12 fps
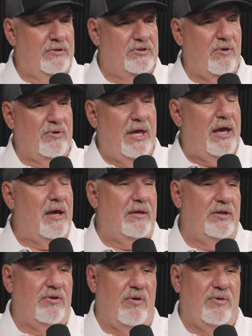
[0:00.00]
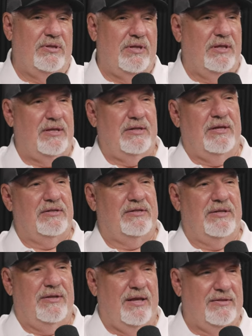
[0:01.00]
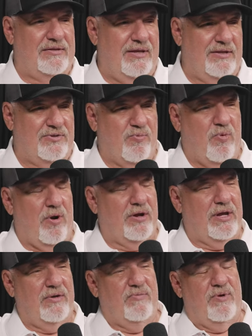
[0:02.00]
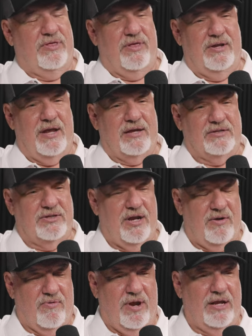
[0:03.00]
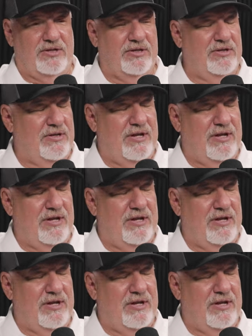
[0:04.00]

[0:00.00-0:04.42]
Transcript: so yeah, you know it, it, it's it's it's working with the next generation.